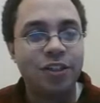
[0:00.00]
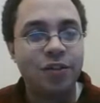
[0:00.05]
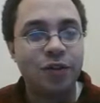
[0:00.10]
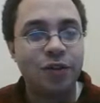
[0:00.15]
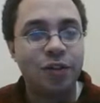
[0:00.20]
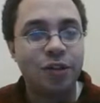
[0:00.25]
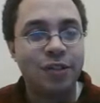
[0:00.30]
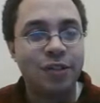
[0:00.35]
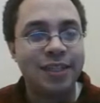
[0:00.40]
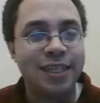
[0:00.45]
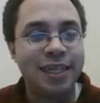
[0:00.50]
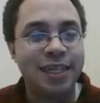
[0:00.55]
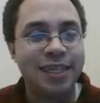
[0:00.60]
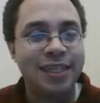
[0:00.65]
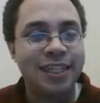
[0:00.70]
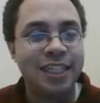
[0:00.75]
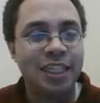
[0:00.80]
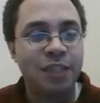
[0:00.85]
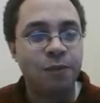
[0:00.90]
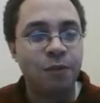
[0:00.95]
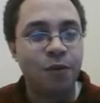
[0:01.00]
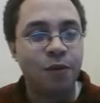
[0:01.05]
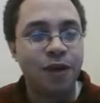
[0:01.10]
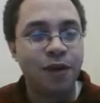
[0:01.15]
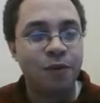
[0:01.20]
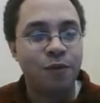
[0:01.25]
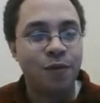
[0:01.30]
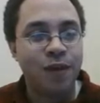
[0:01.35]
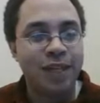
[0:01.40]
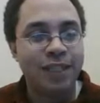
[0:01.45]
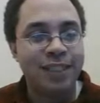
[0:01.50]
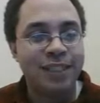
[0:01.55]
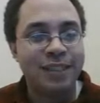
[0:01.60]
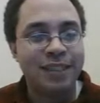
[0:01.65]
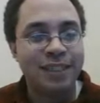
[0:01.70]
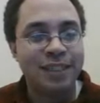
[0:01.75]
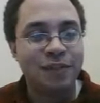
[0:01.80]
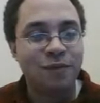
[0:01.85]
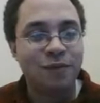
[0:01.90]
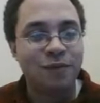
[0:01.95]
it looks like at this point, white
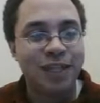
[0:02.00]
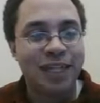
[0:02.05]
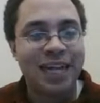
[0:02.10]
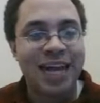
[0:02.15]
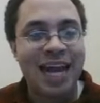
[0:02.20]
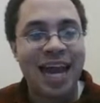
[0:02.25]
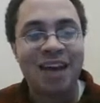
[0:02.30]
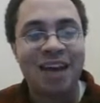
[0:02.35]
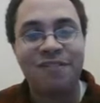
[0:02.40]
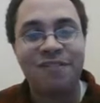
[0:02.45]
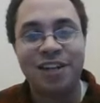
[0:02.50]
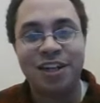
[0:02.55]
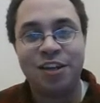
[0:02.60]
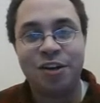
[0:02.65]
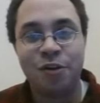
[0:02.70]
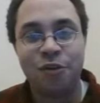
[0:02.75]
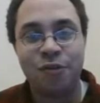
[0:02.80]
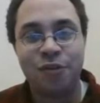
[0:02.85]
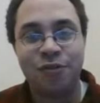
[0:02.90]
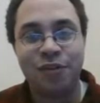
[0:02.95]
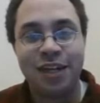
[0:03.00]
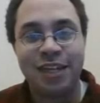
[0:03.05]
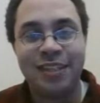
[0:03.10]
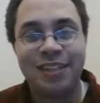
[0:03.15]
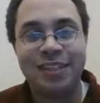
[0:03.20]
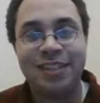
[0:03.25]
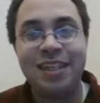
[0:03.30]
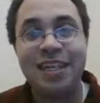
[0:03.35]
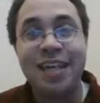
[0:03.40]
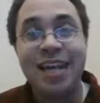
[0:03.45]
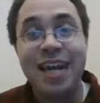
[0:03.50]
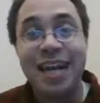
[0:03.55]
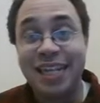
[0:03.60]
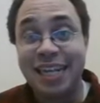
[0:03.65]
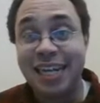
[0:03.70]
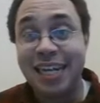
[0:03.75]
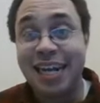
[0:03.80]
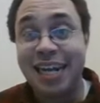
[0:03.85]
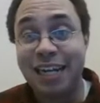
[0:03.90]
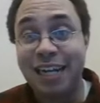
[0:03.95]
doesn't really have any ko-threats. And
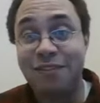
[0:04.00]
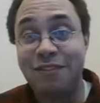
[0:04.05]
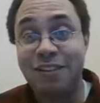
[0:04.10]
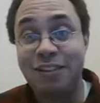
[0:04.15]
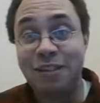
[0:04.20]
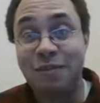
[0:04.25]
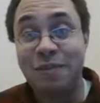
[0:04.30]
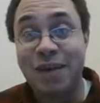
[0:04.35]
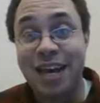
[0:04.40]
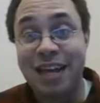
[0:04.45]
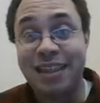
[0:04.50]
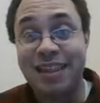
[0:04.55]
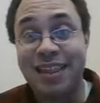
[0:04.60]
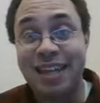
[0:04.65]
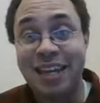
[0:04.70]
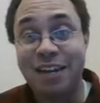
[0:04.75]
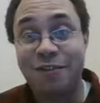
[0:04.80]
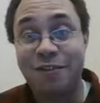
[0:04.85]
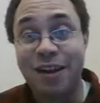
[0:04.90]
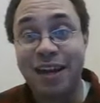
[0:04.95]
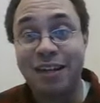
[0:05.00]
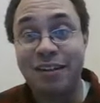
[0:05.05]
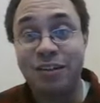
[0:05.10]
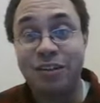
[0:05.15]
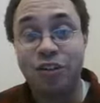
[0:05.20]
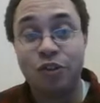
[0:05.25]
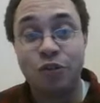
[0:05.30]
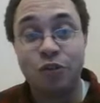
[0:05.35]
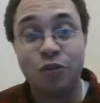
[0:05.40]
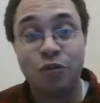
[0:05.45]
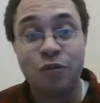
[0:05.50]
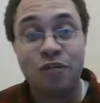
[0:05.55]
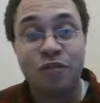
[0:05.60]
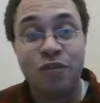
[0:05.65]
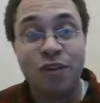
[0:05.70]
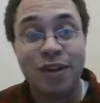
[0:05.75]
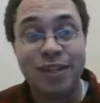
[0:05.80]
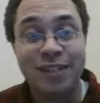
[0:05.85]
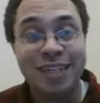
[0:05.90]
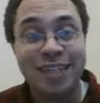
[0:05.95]
that kind of is a bad thing, right? So if
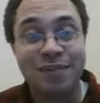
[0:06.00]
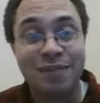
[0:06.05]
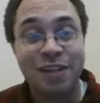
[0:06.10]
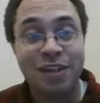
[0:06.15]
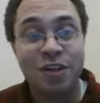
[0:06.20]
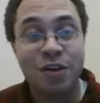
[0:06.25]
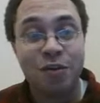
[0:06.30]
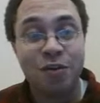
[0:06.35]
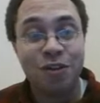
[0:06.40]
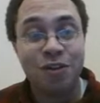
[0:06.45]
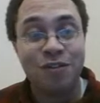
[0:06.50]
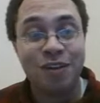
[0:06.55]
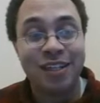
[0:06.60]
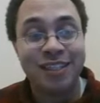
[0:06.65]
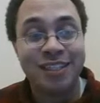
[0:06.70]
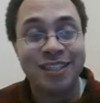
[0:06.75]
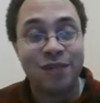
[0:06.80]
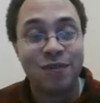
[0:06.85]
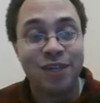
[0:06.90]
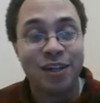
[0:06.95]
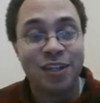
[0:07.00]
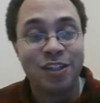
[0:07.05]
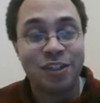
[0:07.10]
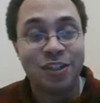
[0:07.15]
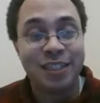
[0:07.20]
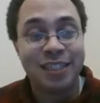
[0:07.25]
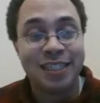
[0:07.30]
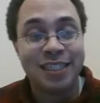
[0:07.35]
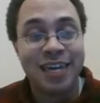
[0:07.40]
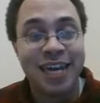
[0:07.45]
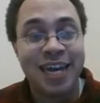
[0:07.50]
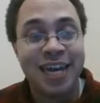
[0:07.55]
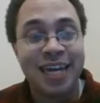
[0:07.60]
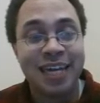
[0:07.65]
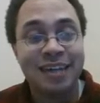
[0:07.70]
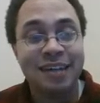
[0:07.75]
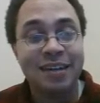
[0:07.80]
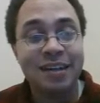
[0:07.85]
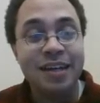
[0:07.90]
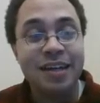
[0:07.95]
white doesn't have any ko-threats, then white's going to die.
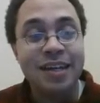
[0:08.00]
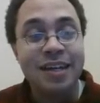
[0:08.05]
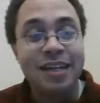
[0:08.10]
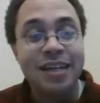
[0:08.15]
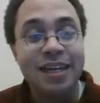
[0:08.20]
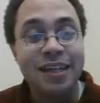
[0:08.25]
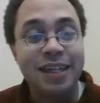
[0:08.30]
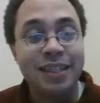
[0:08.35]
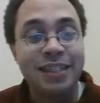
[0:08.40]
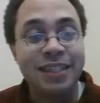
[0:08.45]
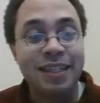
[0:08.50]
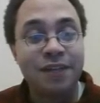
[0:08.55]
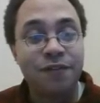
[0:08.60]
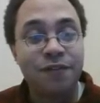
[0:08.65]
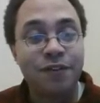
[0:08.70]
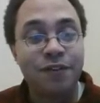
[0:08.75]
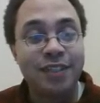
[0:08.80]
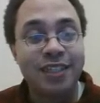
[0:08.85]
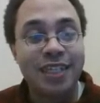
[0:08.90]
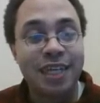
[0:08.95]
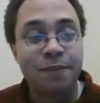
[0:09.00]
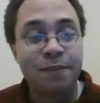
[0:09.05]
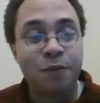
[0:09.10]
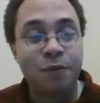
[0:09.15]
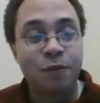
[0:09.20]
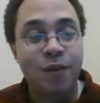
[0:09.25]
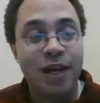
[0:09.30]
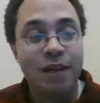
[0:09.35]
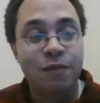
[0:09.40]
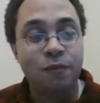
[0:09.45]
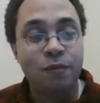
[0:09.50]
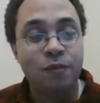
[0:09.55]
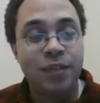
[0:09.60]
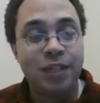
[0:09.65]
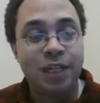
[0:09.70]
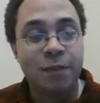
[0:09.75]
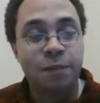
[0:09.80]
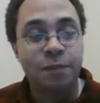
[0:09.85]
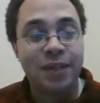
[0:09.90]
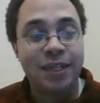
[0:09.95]
Now let's say, for example, white
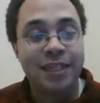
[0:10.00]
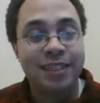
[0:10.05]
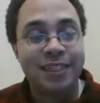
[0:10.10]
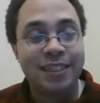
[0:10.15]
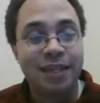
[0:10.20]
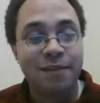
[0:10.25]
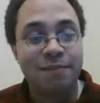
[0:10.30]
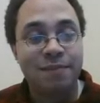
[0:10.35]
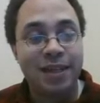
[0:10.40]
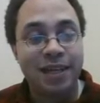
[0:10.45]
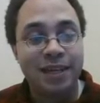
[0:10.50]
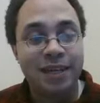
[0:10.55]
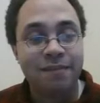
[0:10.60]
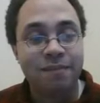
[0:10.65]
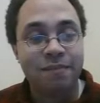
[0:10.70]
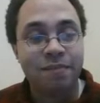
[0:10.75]
did play something,